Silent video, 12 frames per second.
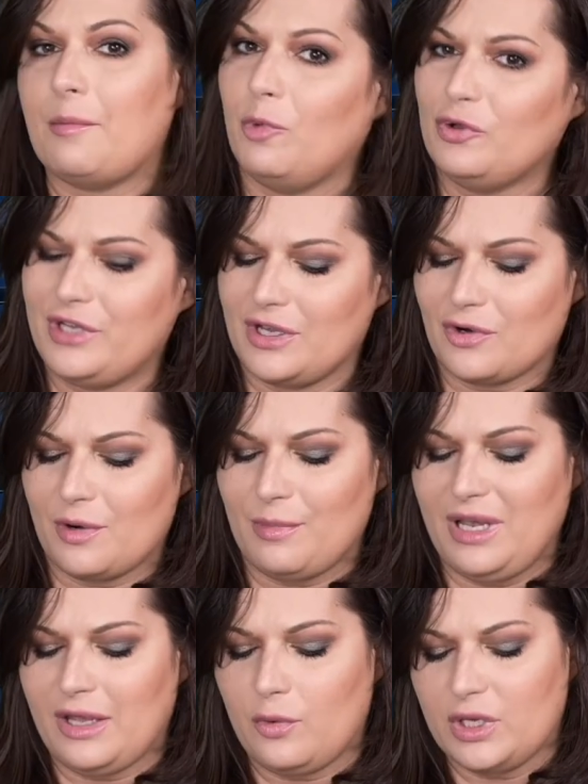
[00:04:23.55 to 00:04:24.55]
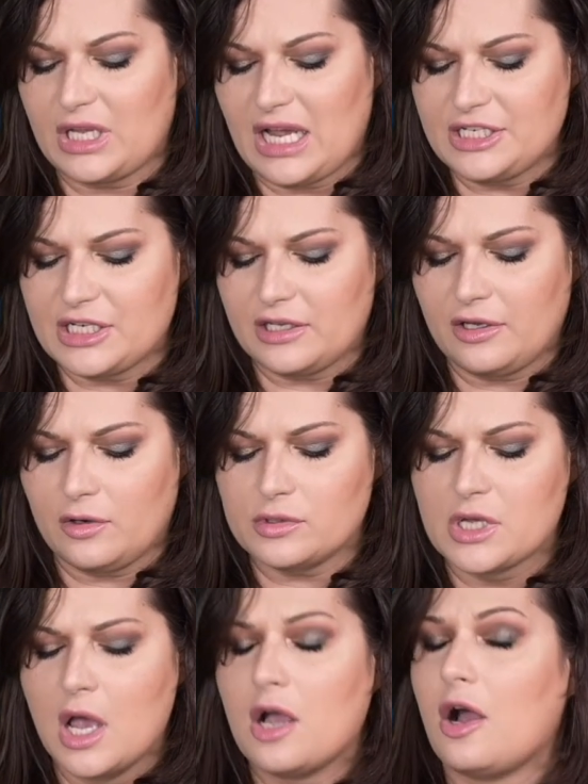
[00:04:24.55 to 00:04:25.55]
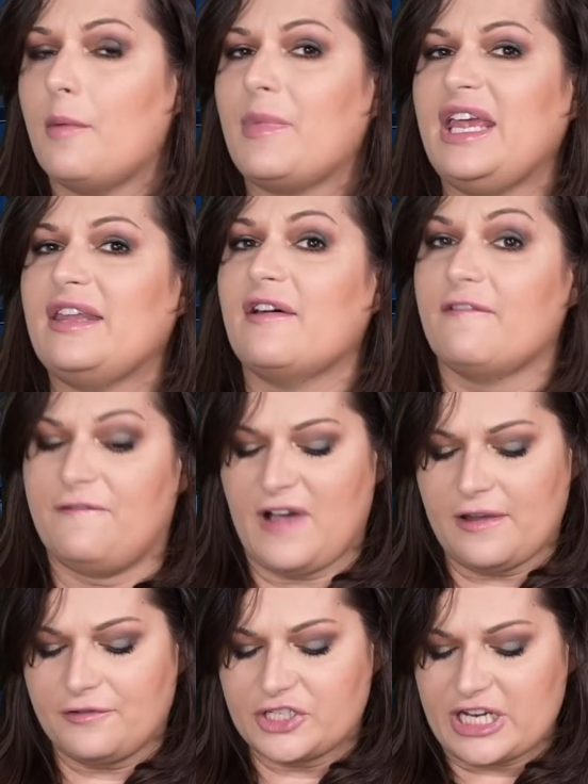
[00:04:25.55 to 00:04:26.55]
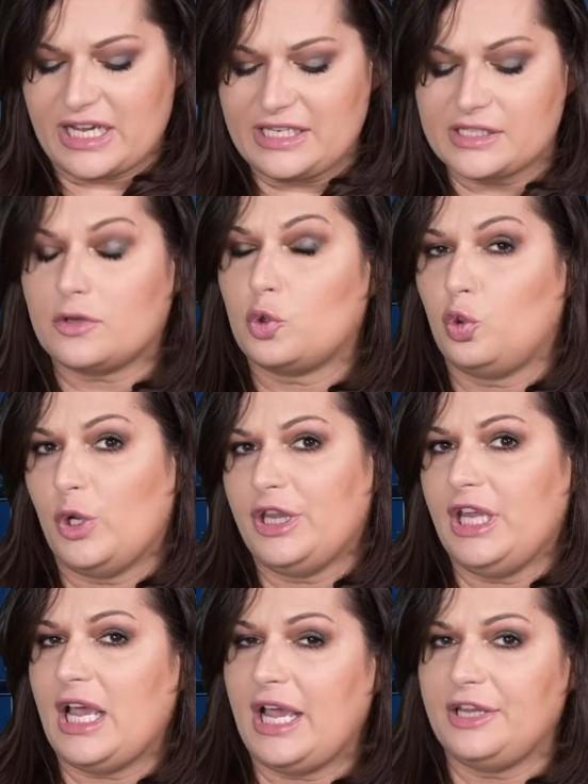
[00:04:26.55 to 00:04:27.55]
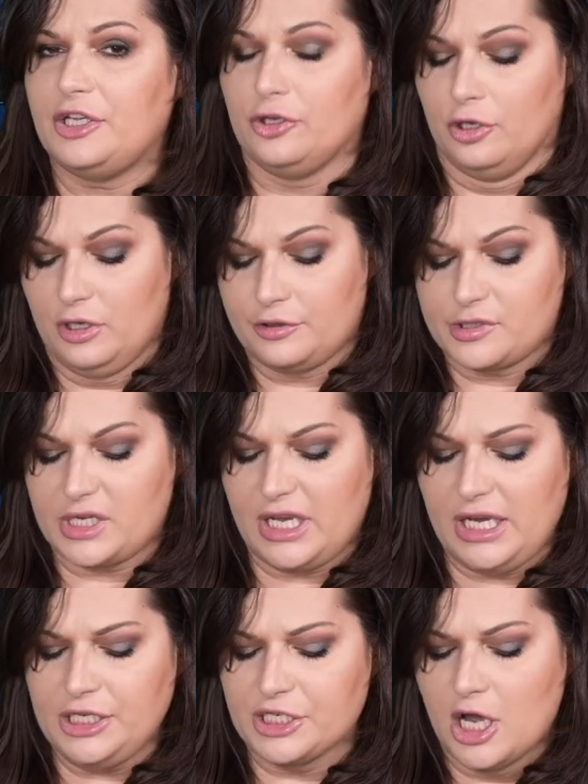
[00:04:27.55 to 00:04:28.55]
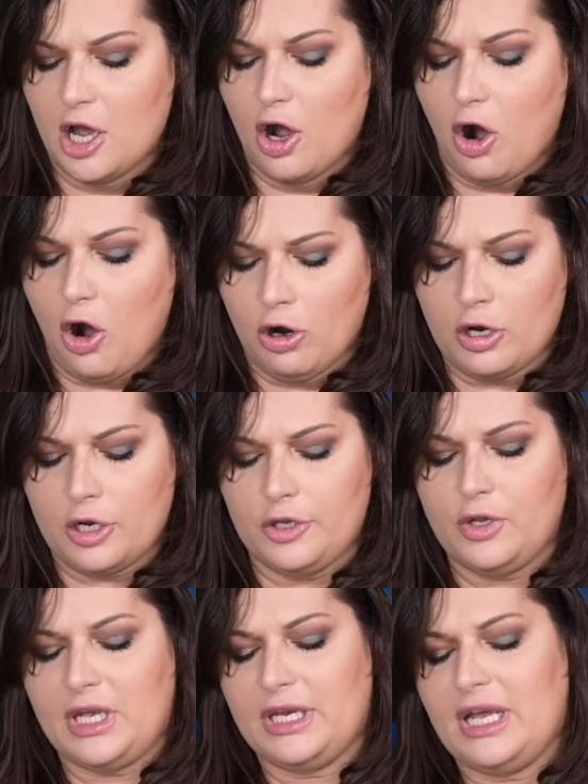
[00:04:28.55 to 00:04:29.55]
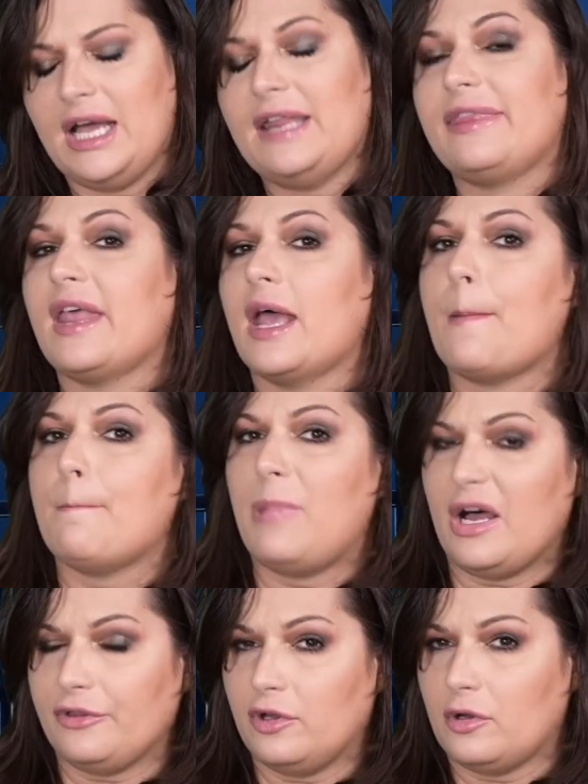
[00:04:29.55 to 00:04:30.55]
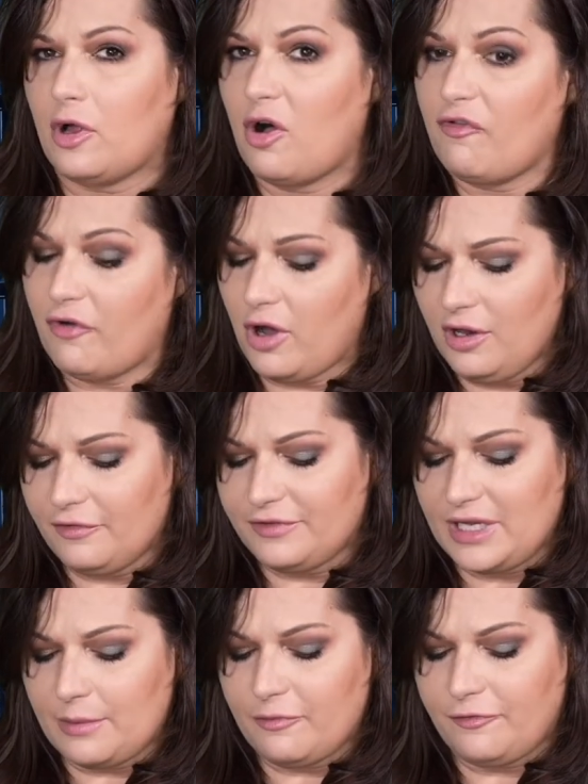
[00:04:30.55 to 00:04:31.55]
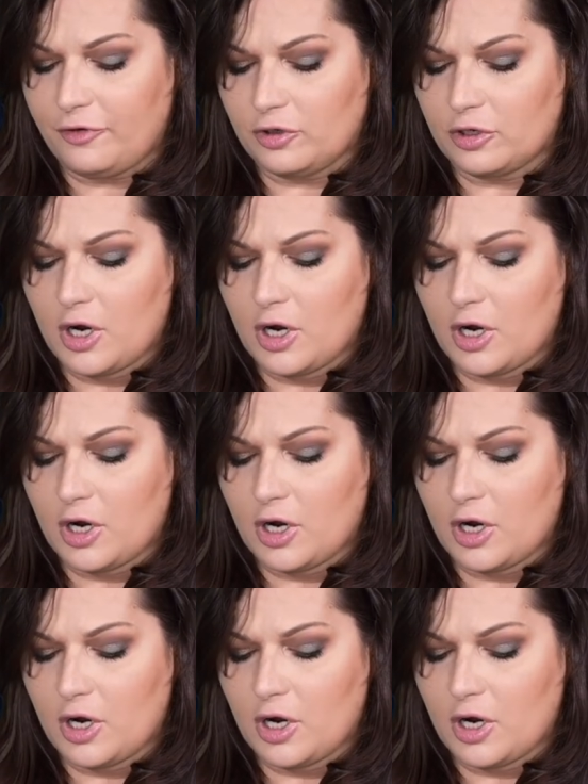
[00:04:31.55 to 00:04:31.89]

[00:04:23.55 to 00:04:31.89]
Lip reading: multi-chrome liquid eyeshadows come in 5 shades, $28 each, or you can get the bundle of all of them for